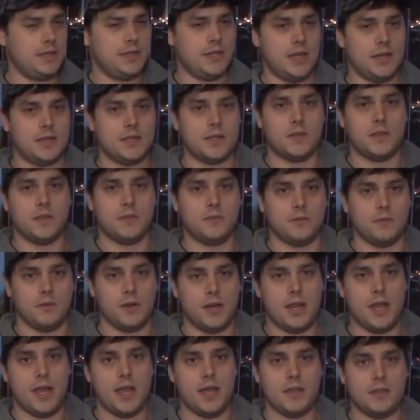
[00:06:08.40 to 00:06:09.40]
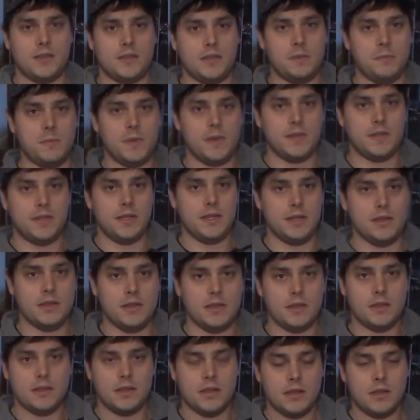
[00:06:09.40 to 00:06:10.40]
takes a three eighths M P T
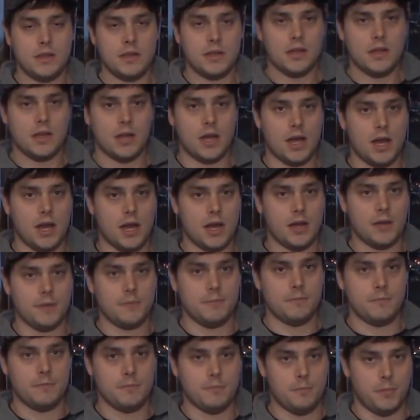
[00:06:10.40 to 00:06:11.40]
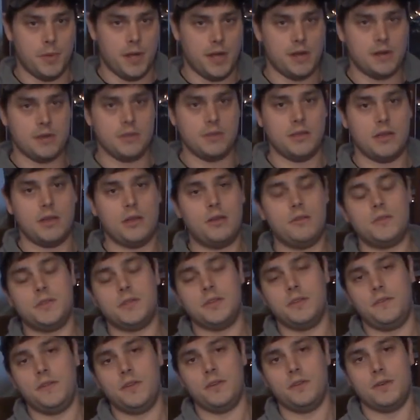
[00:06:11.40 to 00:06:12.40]
uh, bung though, so
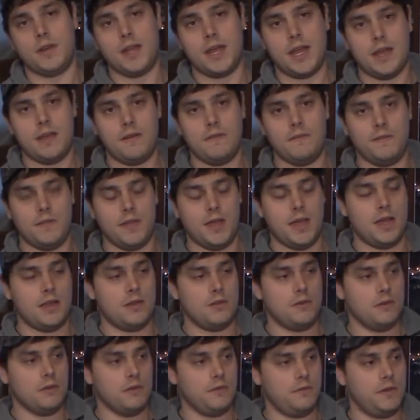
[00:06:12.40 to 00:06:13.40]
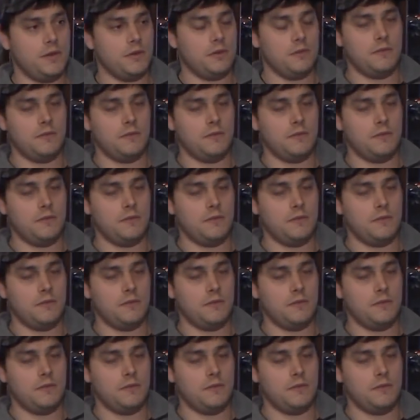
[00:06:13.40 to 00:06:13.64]
if you don't have that, or if you don't